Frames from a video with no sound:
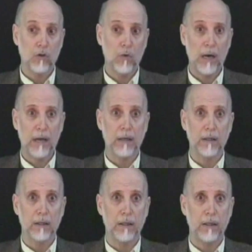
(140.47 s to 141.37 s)

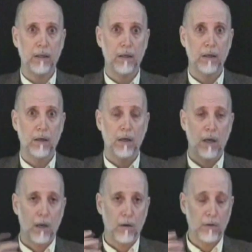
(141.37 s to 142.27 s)
radically,
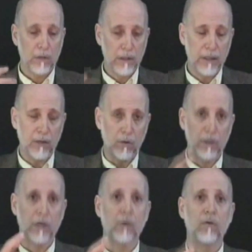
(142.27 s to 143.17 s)

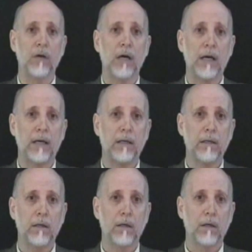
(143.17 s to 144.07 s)
literally overnight,
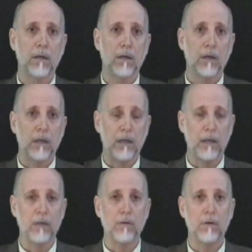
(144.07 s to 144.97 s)

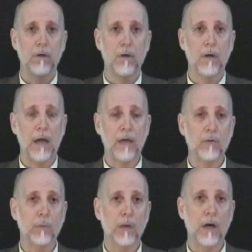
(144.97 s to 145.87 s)
in
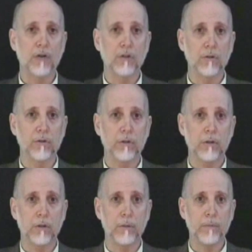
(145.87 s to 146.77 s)
anthropological
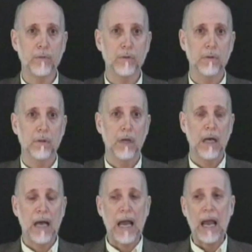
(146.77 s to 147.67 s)
terms,
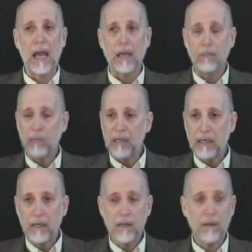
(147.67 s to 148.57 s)
and be
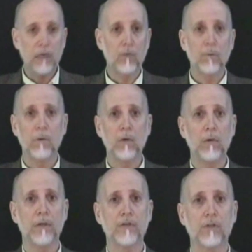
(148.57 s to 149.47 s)
anything
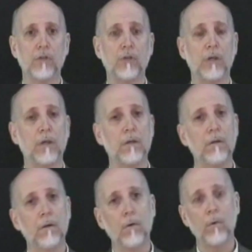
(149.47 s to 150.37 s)
remotely associated
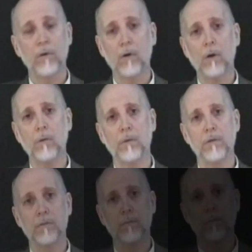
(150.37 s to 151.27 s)
with Darwinism?